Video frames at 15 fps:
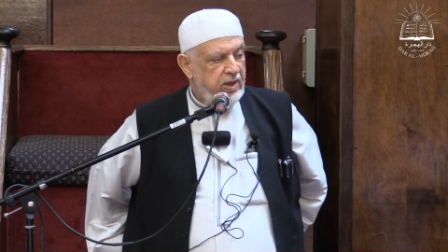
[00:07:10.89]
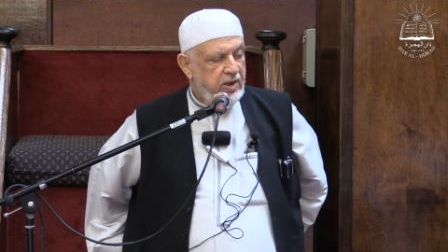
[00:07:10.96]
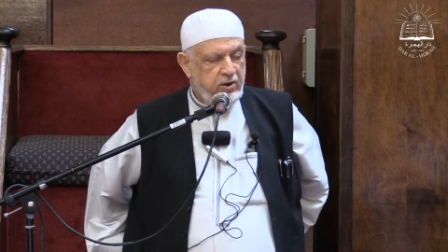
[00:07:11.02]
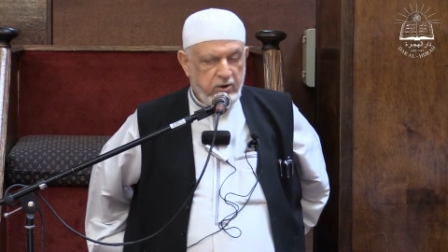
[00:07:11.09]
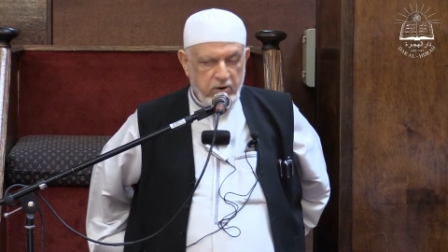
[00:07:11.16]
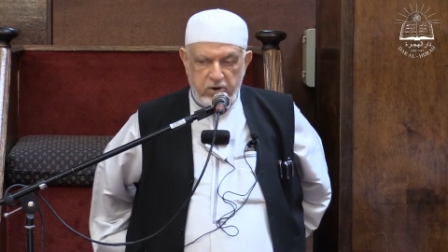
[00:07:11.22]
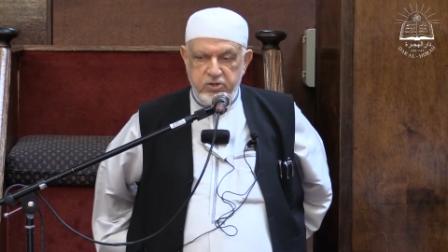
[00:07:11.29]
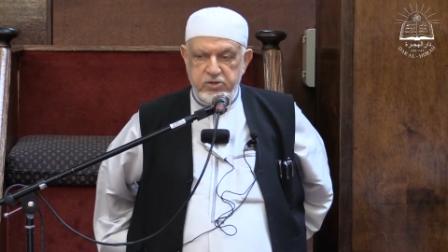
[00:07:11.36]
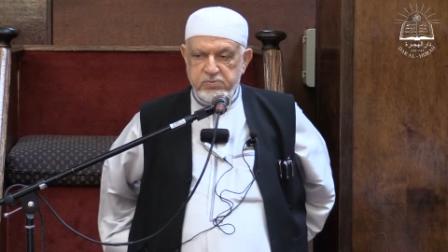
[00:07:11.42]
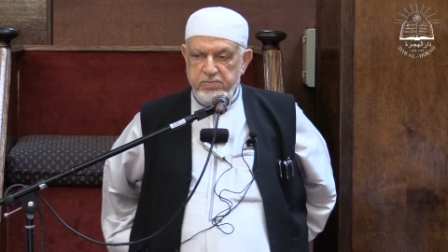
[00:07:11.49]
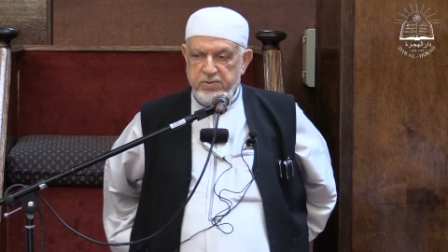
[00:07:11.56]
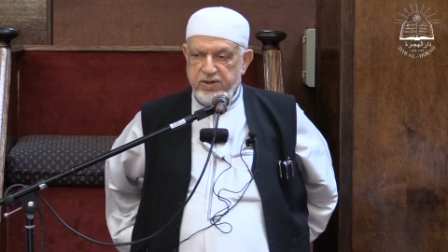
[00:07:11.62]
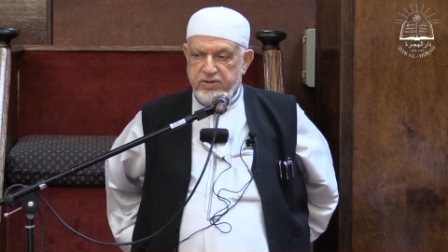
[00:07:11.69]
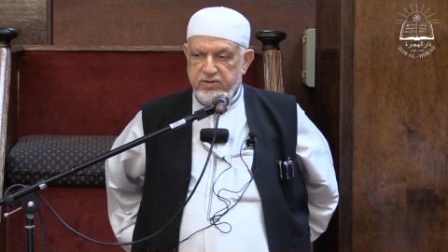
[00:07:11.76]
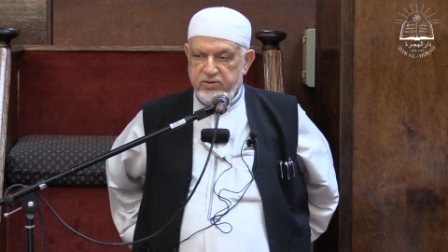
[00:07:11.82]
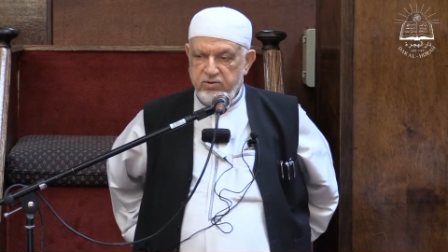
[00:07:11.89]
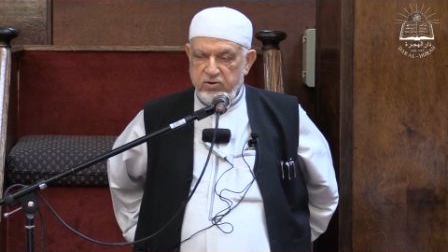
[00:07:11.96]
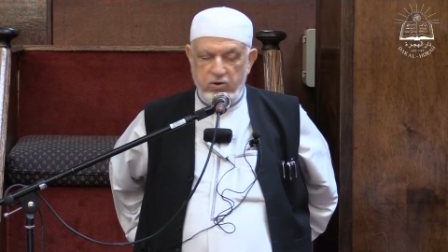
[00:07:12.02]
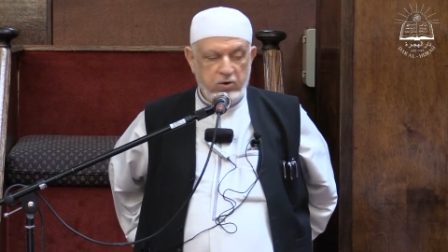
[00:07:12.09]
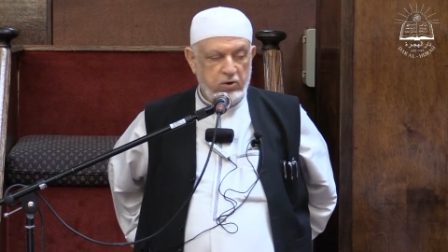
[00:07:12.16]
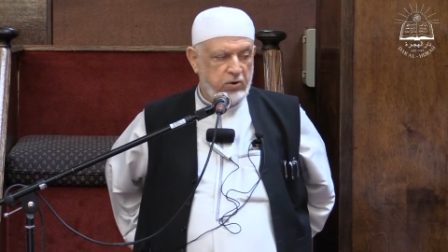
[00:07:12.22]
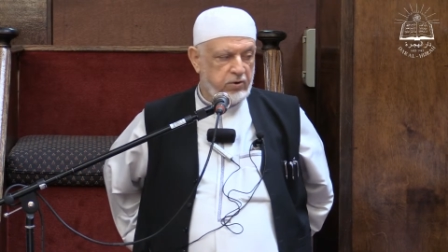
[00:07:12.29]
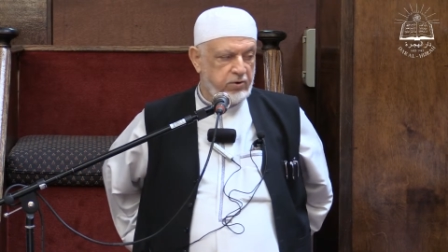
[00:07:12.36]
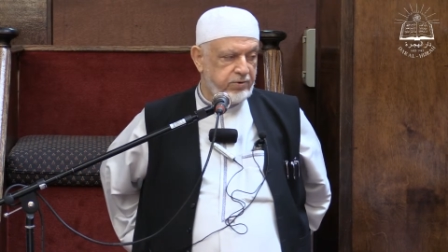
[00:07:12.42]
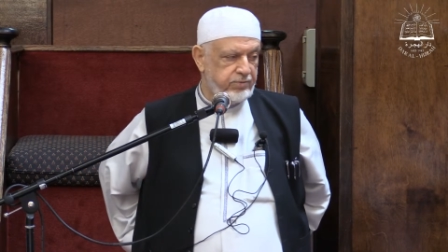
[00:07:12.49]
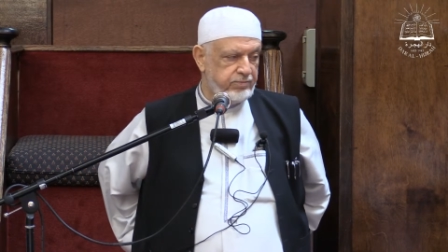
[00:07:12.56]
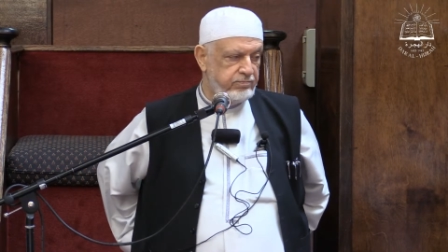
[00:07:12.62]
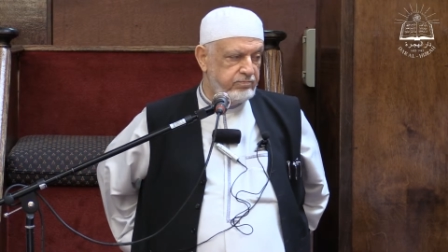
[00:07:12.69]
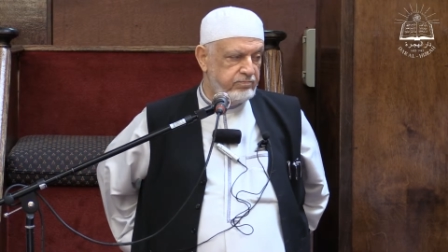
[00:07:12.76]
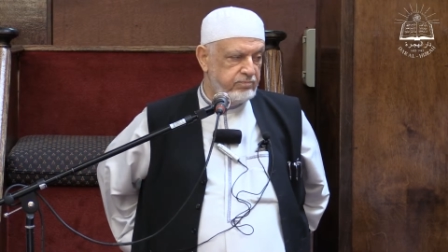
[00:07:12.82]
knowledgement
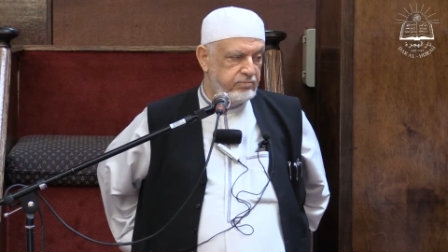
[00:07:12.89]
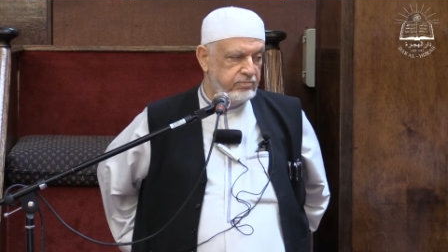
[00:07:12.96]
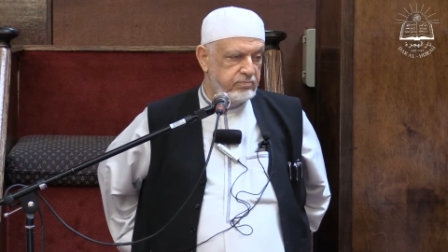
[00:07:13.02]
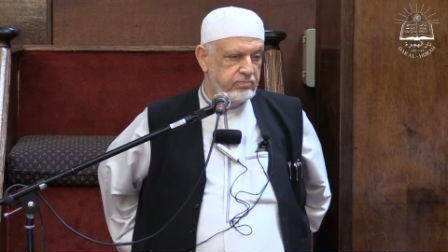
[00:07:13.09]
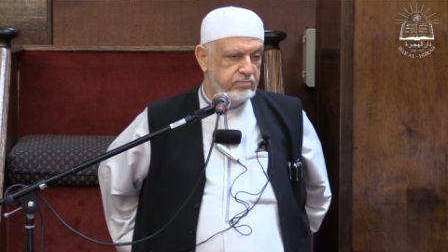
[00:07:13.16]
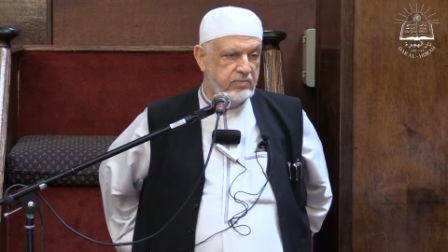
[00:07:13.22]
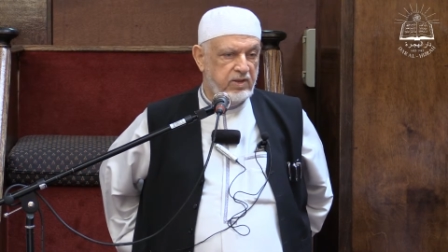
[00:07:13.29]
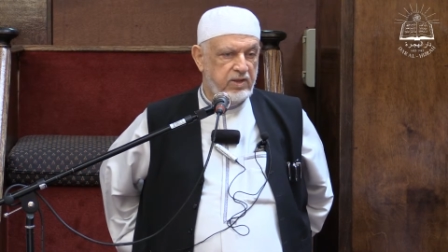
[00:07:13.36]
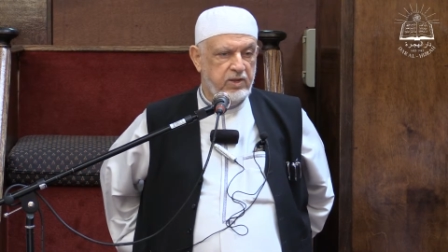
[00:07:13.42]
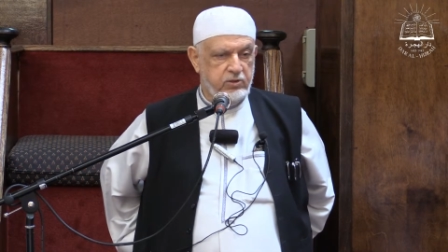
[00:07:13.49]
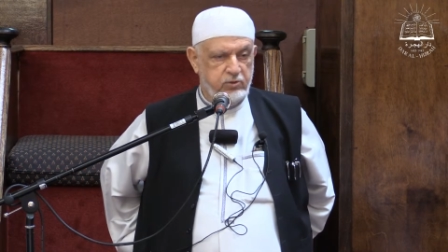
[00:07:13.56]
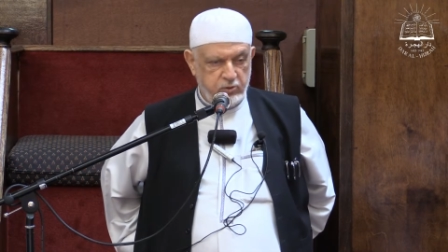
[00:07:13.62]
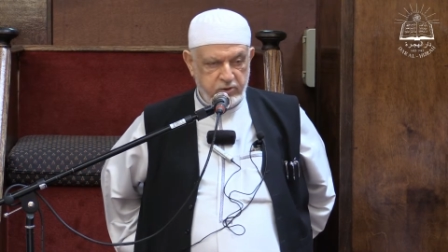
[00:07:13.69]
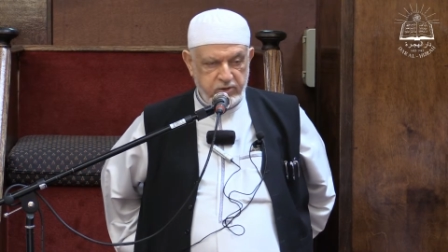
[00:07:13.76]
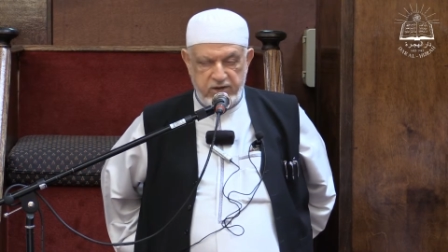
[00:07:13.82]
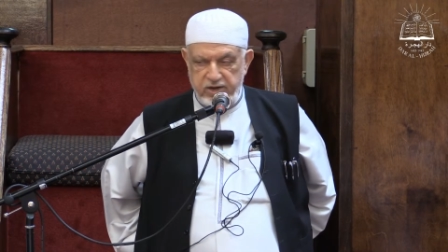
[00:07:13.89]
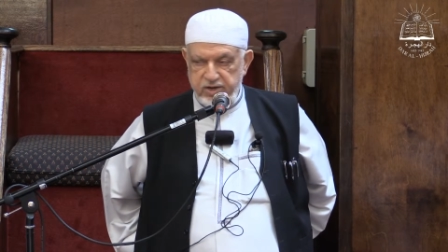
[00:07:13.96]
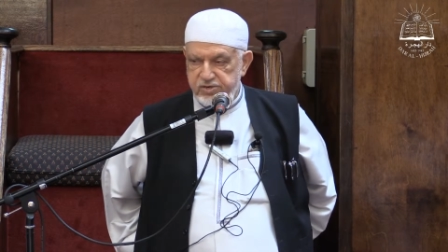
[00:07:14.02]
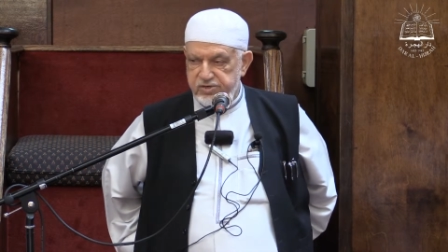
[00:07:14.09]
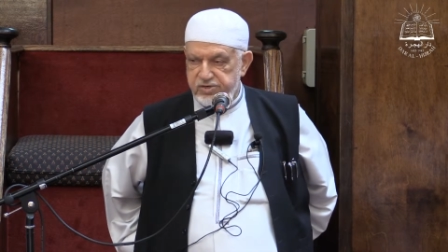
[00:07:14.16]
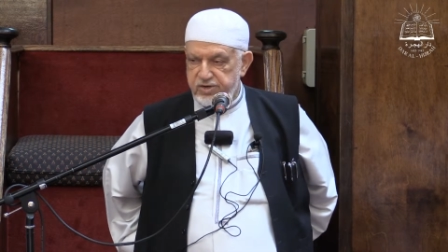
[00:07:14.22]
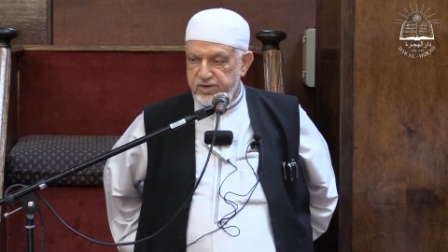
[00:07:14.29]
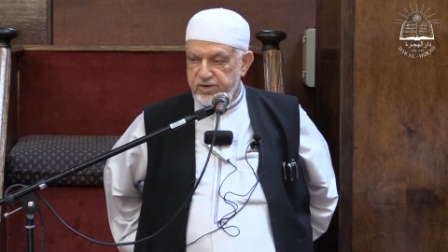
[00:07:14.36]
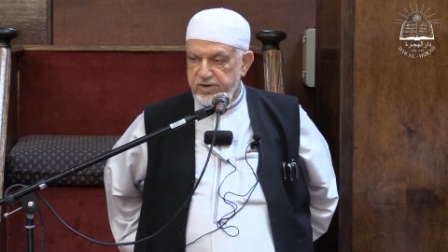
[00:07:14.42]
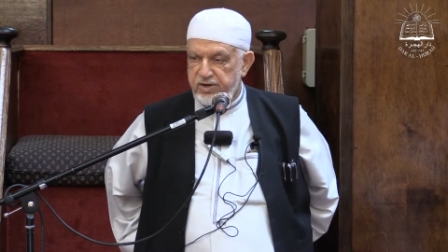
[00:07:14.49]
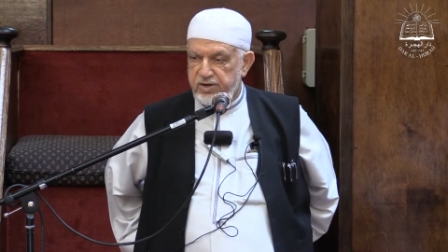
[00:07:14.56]
or education.